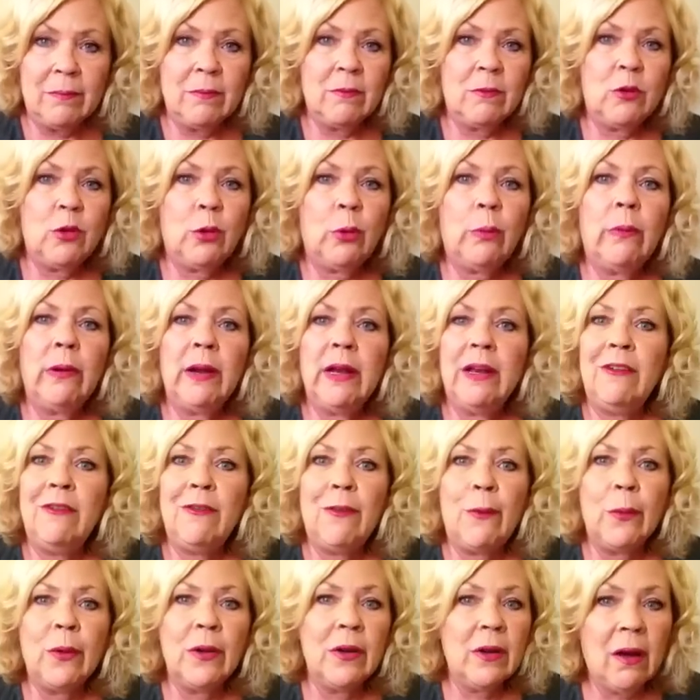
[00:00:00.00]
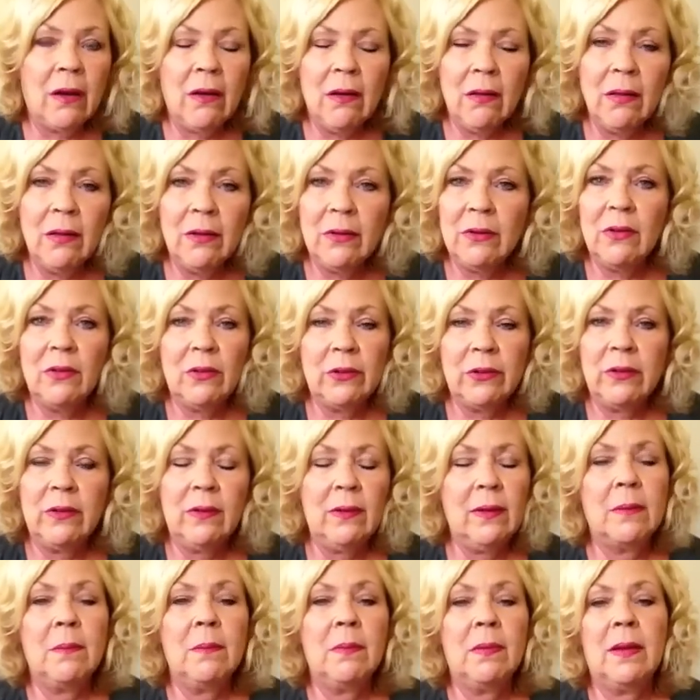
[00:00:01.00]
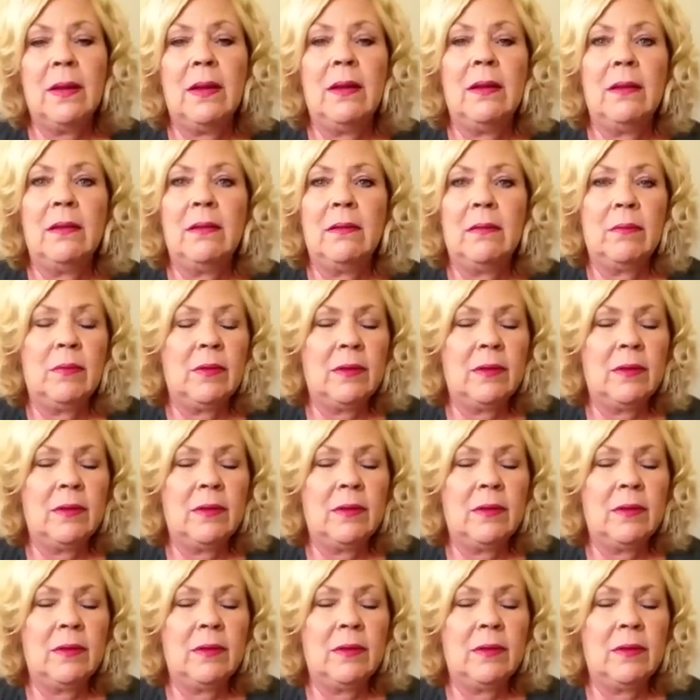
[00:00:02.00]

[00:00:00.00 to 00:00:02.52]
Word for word: $24 or something,